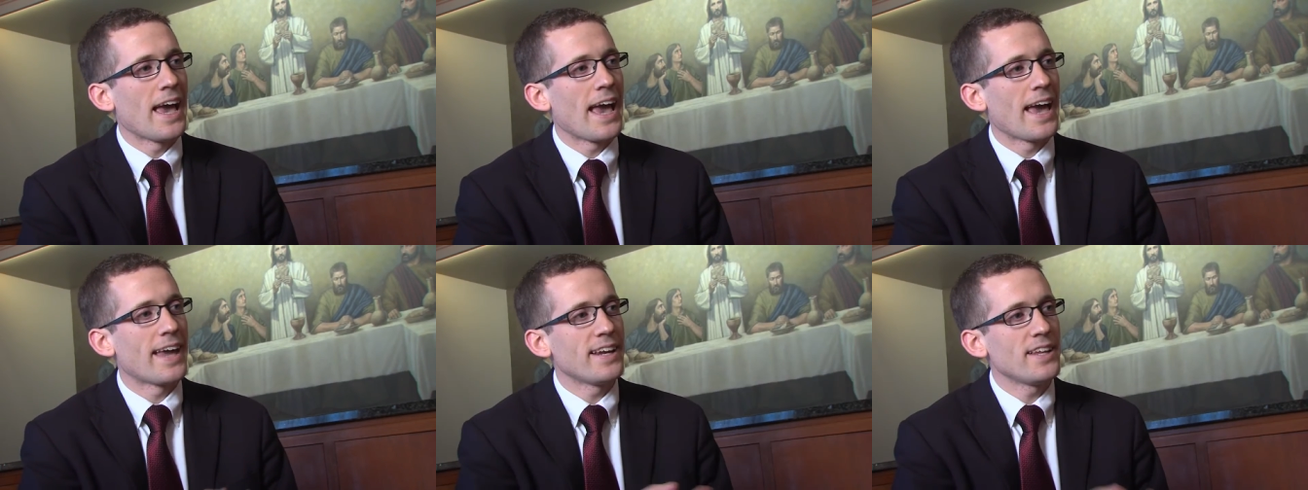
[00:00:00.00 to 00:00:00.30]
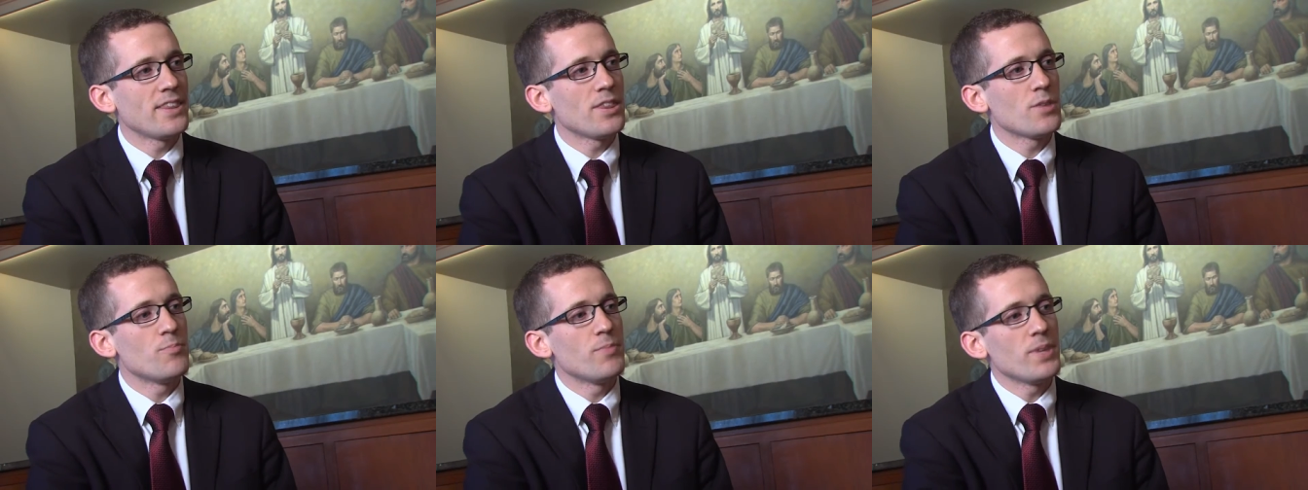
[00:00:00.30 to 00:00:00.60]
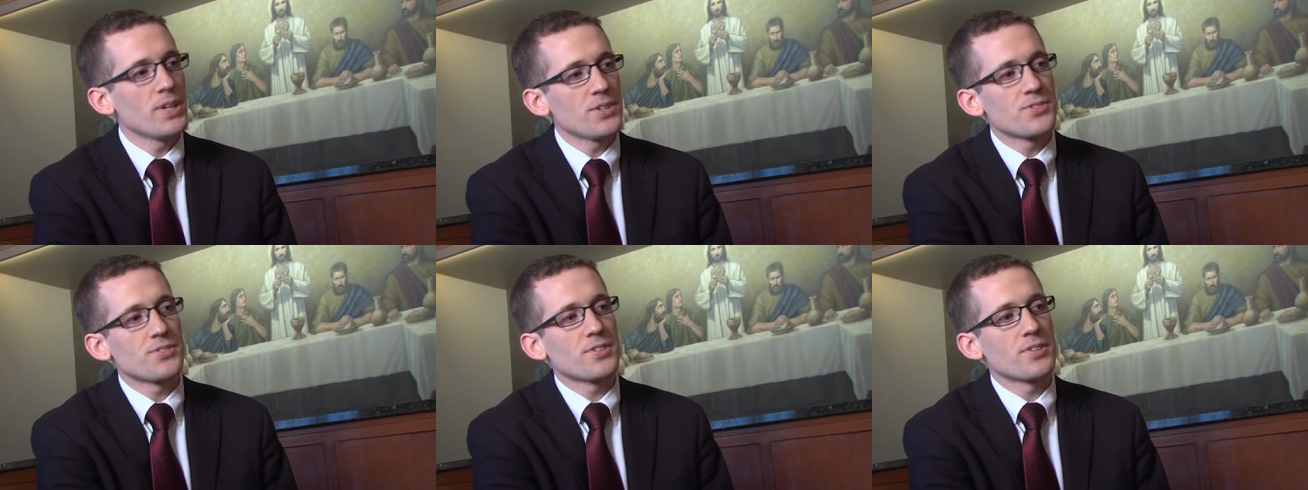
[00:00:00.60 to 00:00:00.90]
and in the
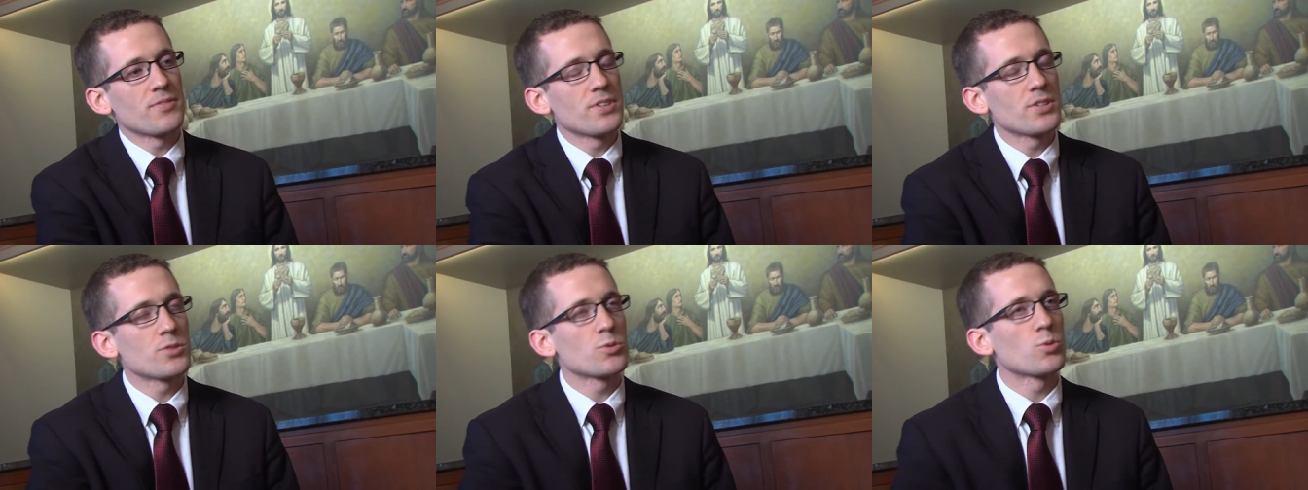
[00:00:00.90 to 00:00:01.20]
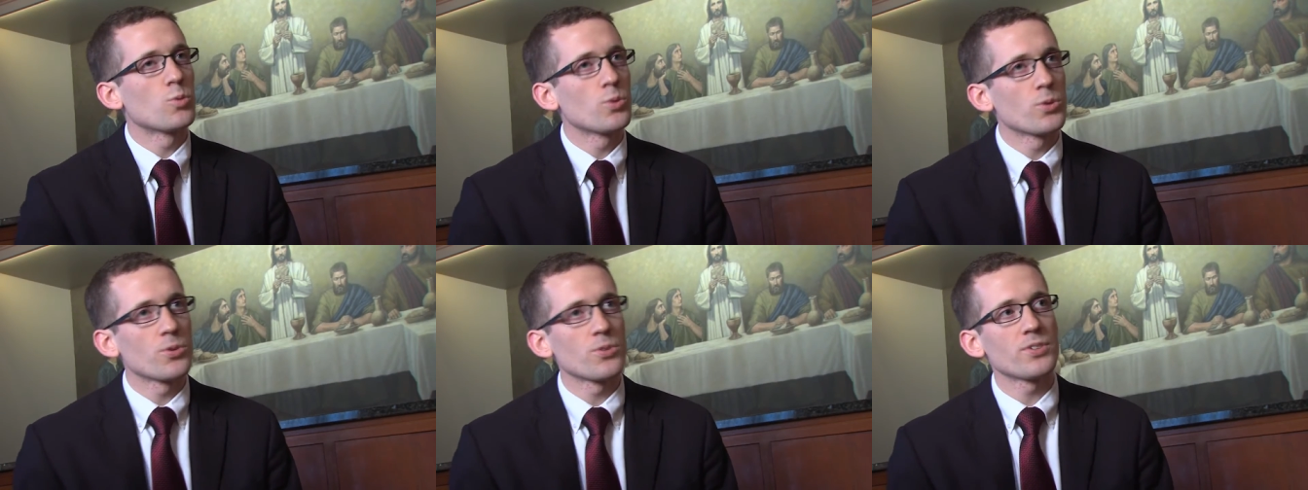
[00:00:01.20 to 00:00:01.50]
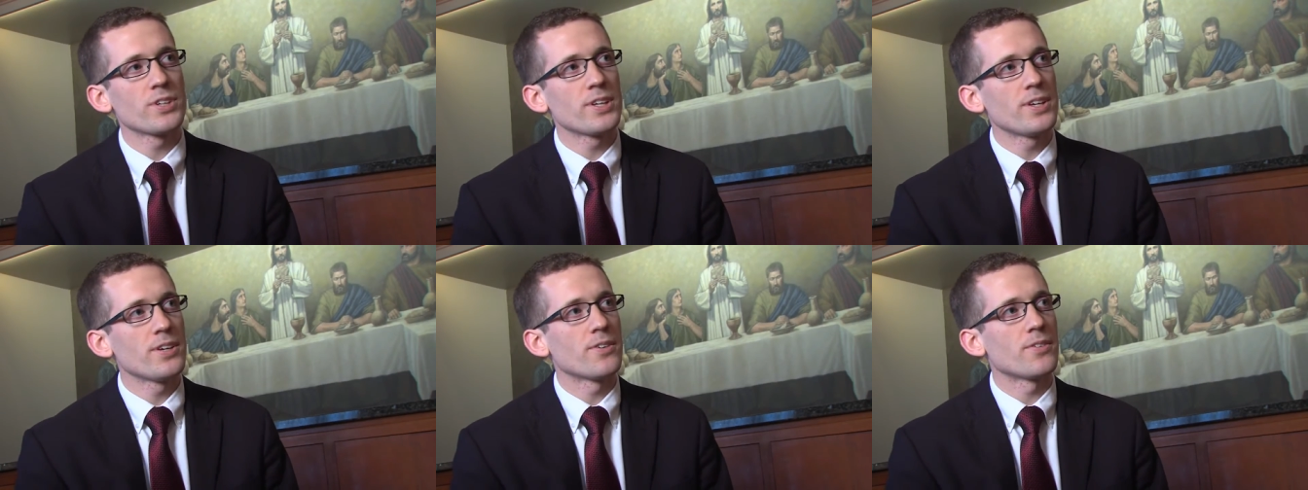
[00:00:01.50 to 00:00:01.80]
midst of this
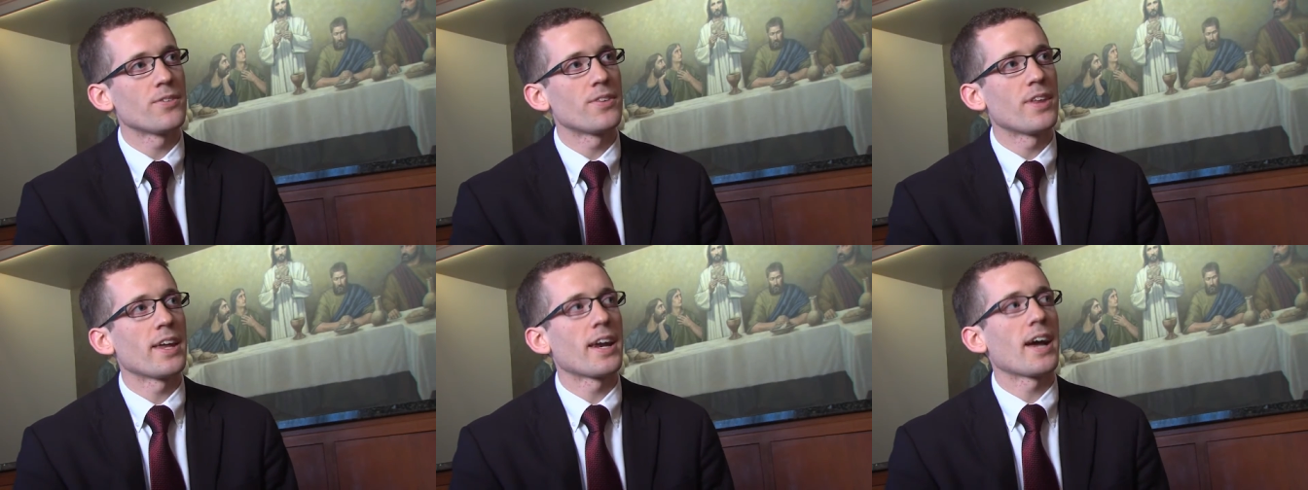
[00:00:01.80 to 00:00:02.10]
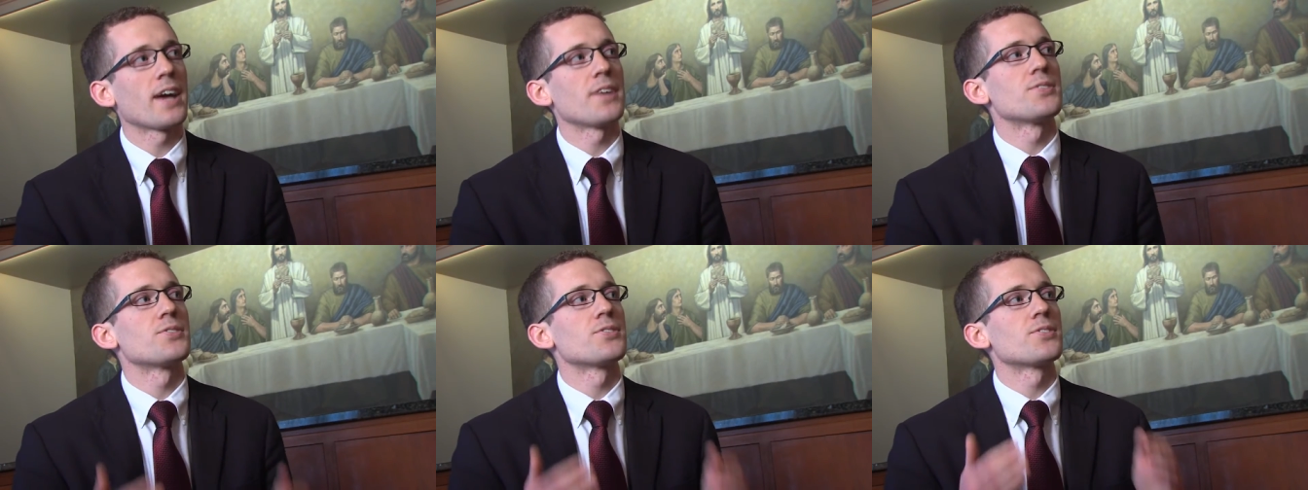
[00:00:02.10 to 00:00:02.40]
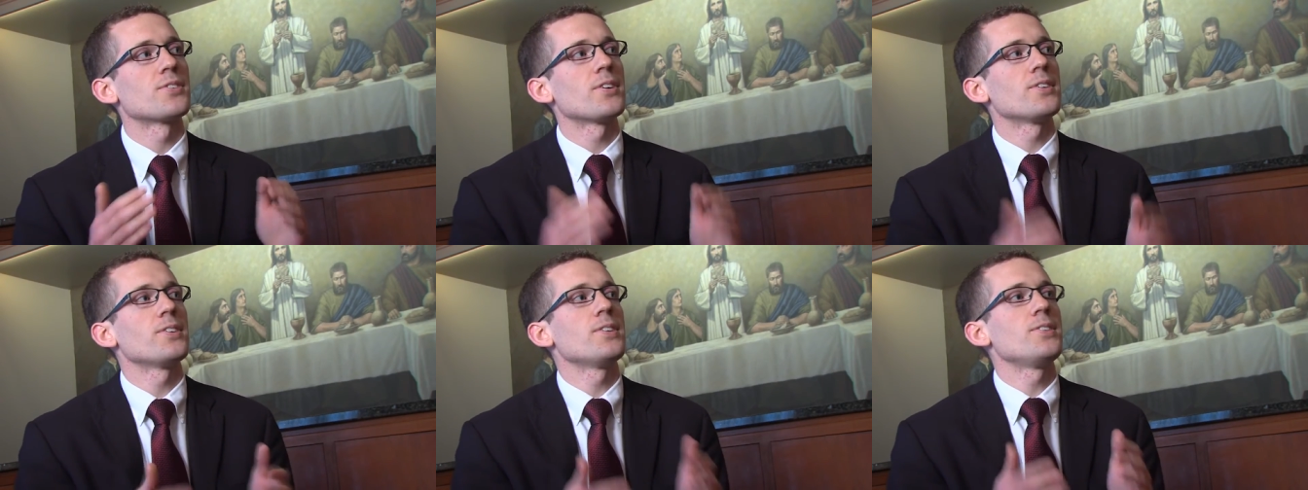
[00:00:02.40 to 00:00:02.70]
world here that I
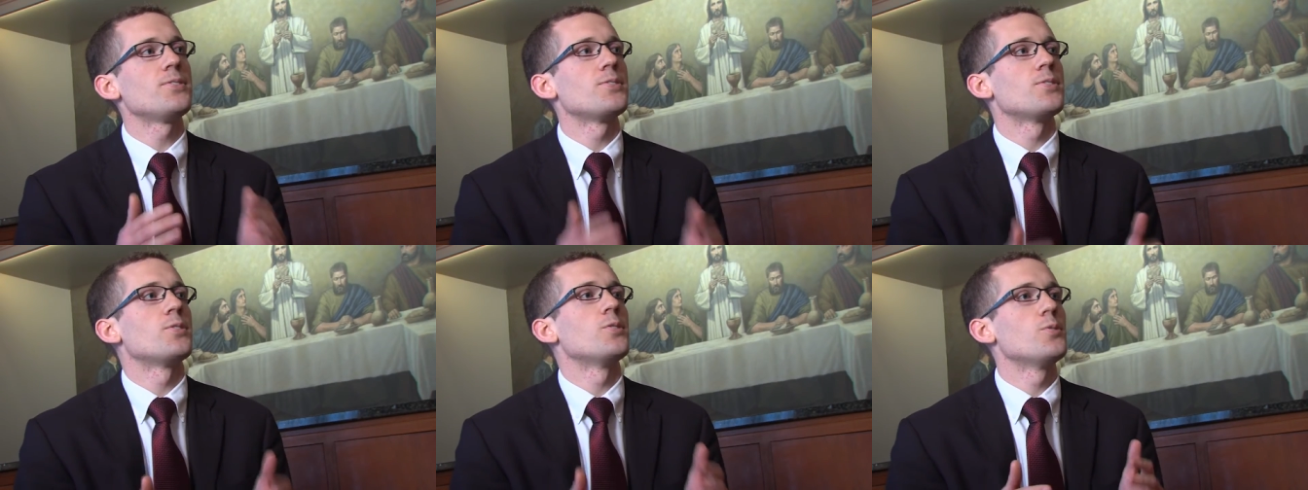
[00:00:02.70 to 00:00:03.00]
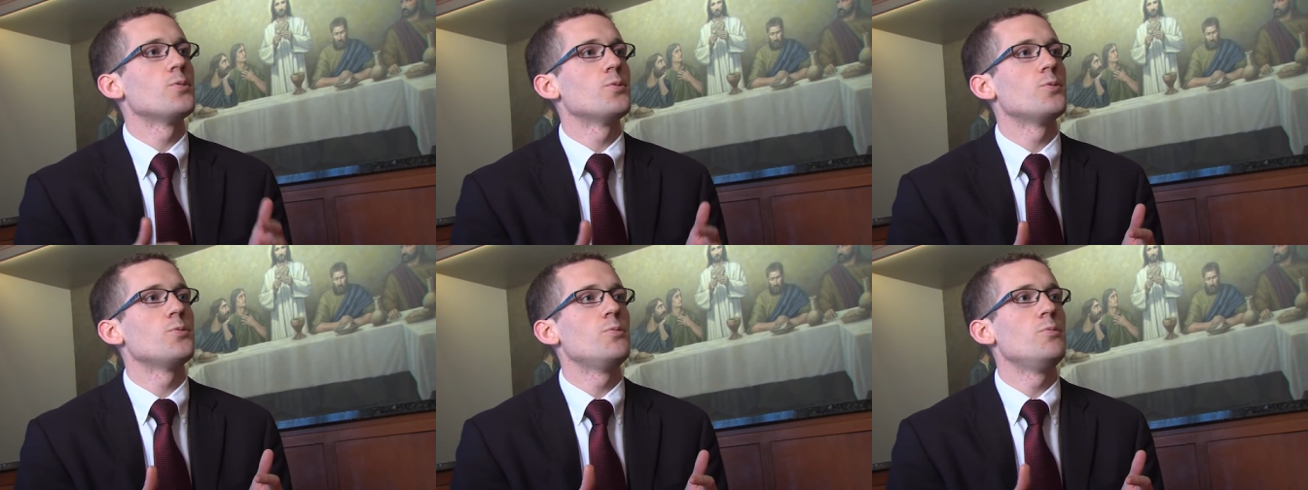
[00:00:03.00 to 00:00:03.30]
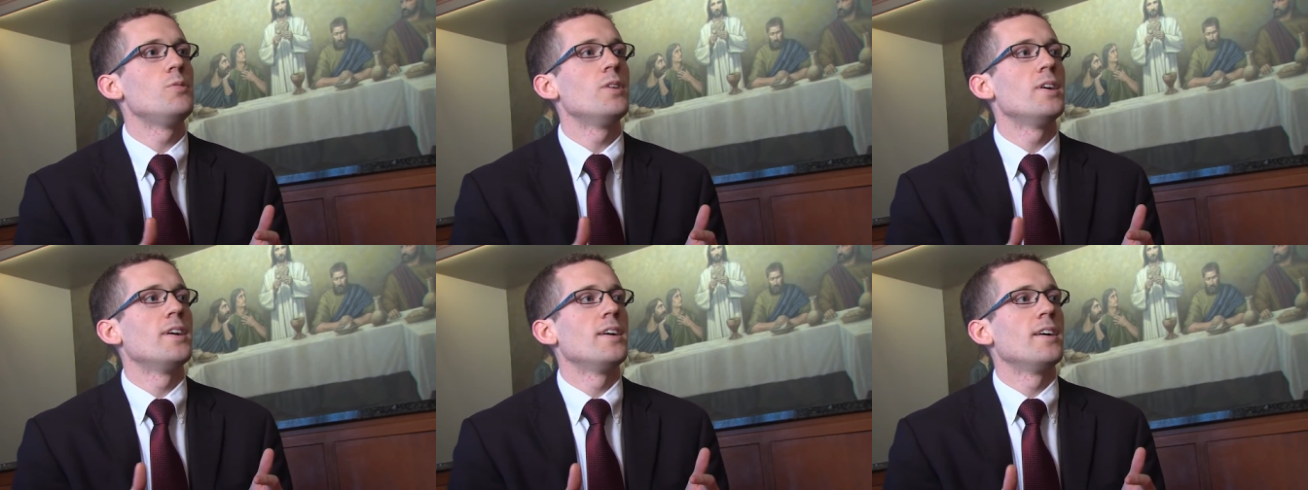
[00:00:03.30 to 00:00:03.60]
started
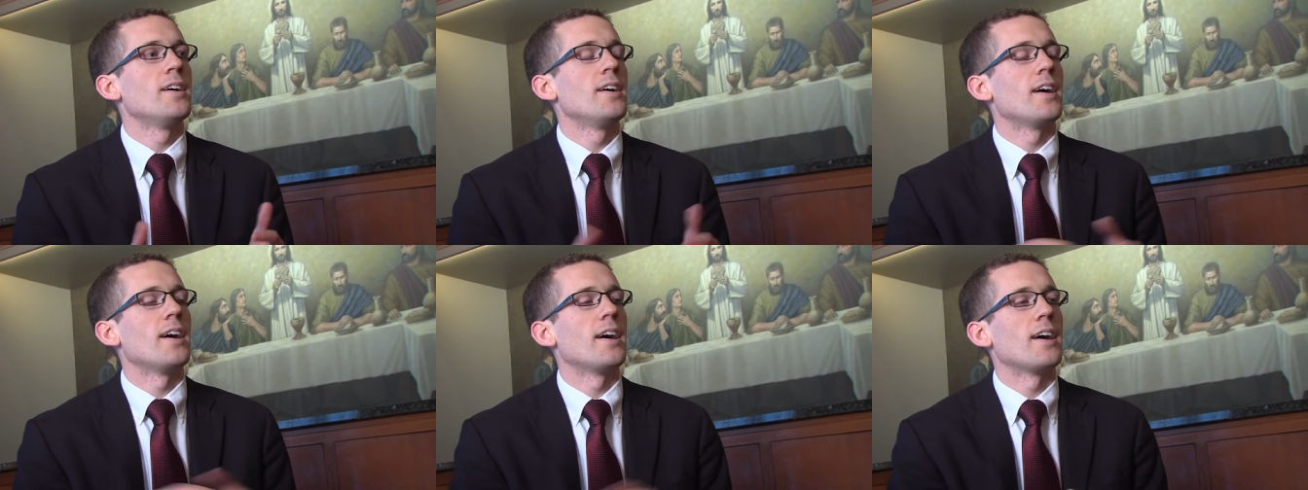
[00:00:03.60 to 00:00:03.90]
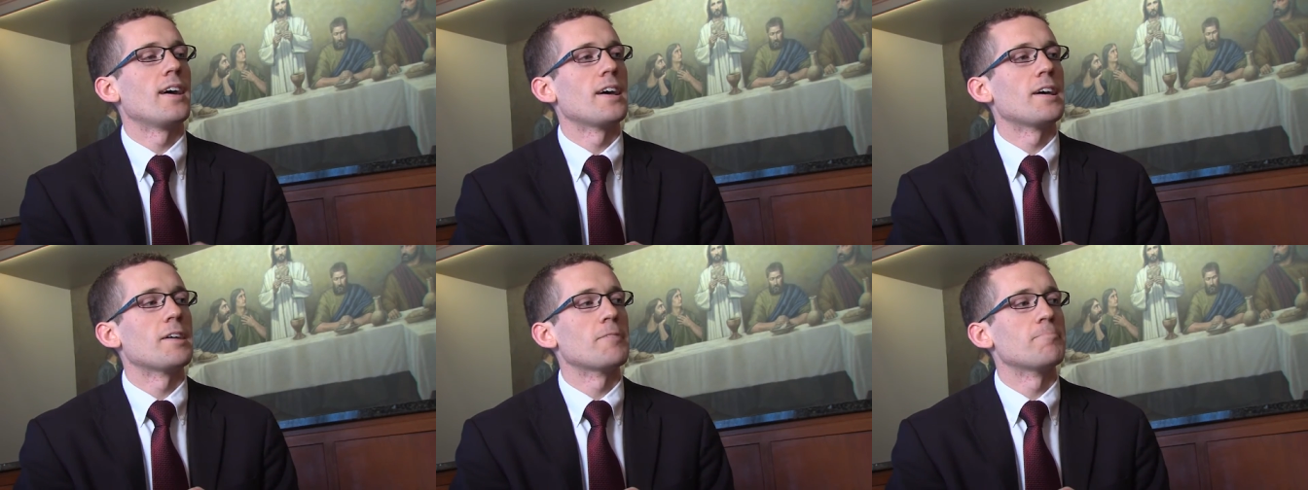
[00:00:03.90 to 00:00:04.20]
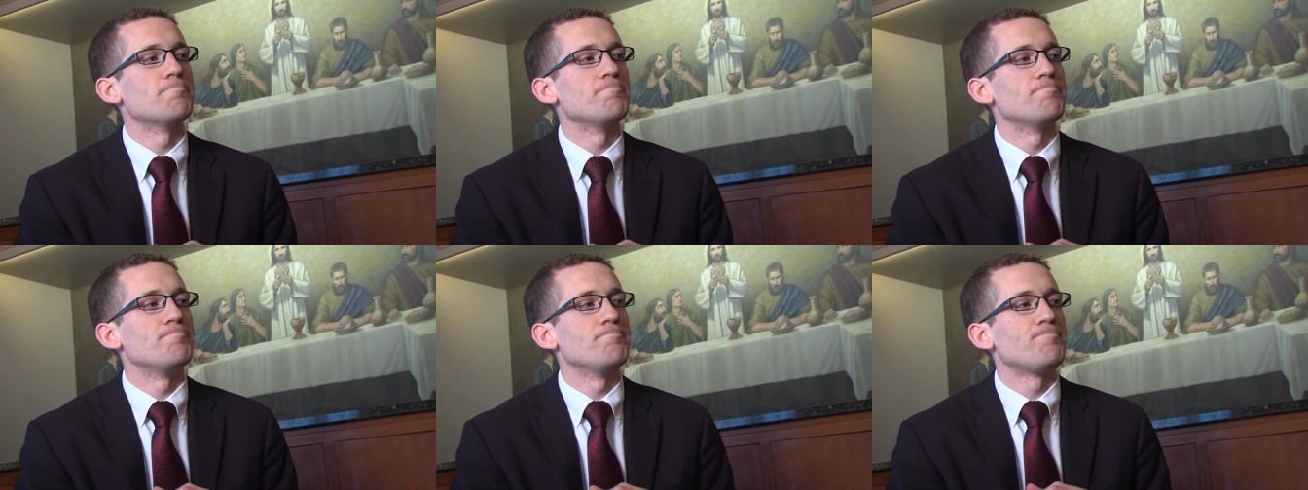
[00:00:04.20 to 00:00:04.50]
to
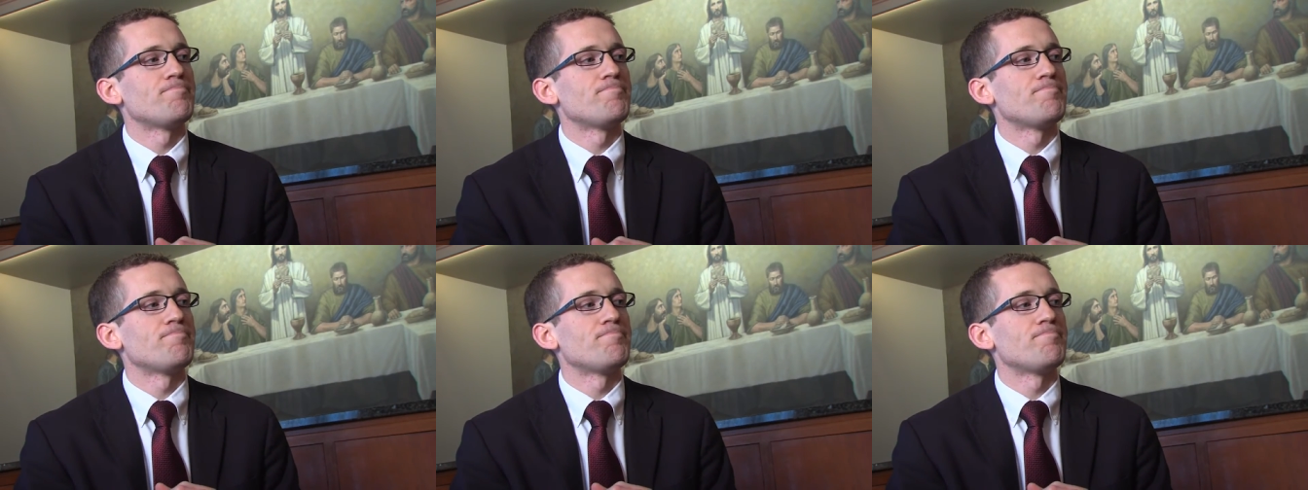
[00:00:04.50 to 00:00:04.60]
um,